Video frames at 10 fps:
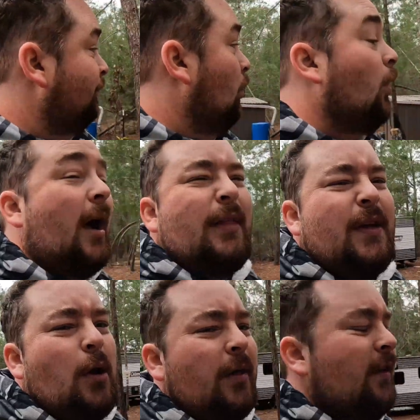Or I
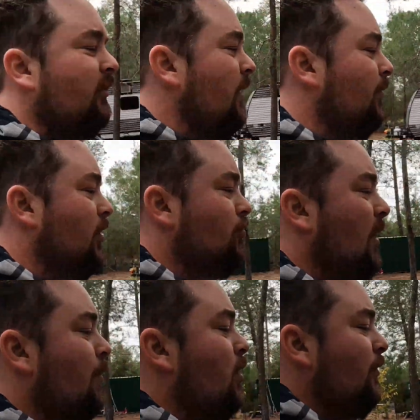think Sam's gonna
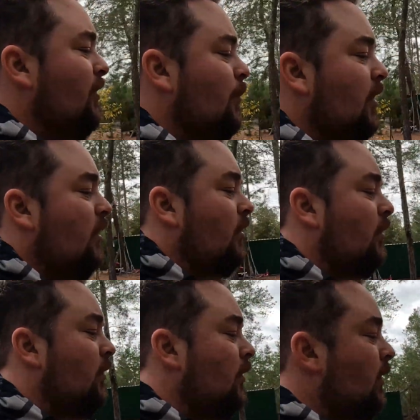drop it off somewhere
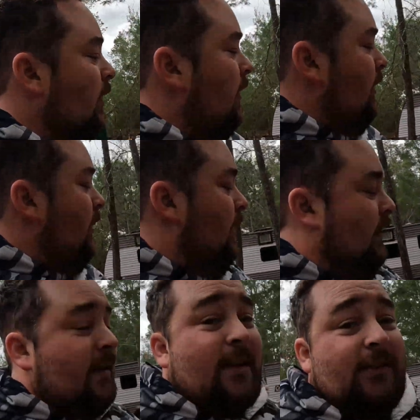
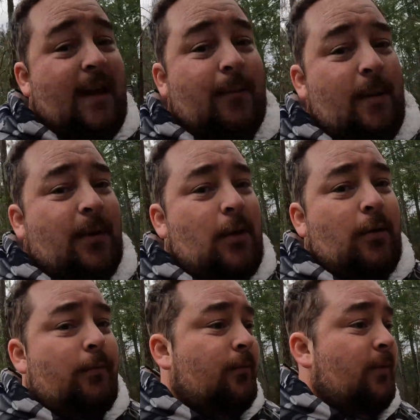at the next campground we go
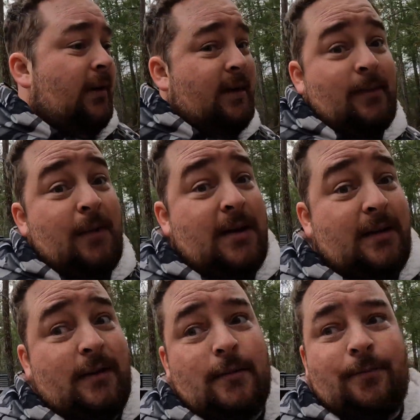to, in case somebody
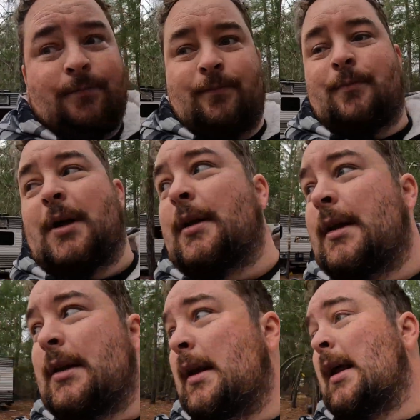needs it. But
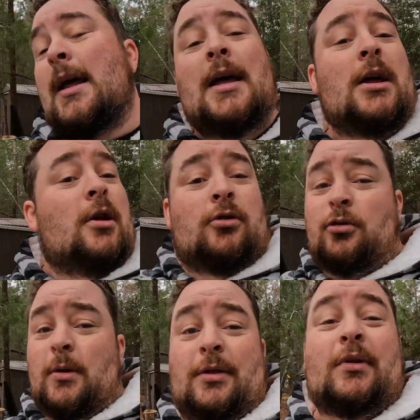
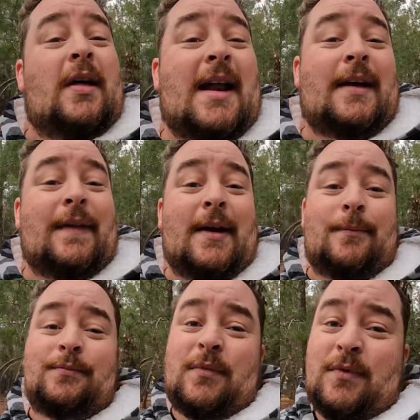just wanted to throw that out
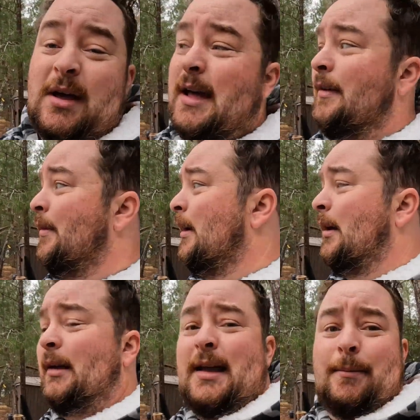there. If you have
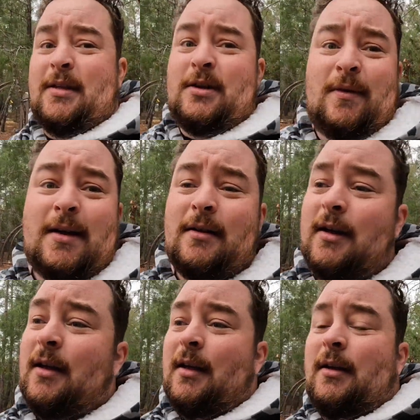a camper that you rent,
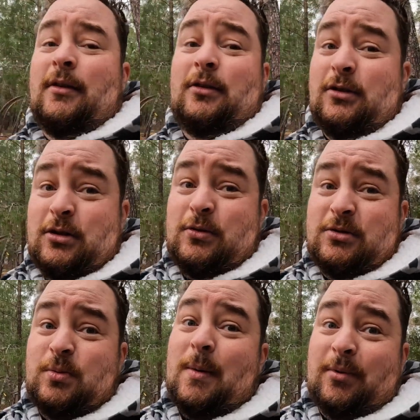
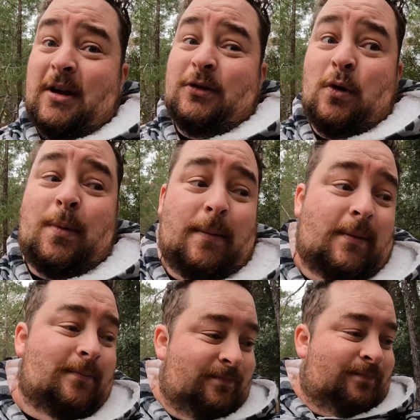use 1-ply toilet paper.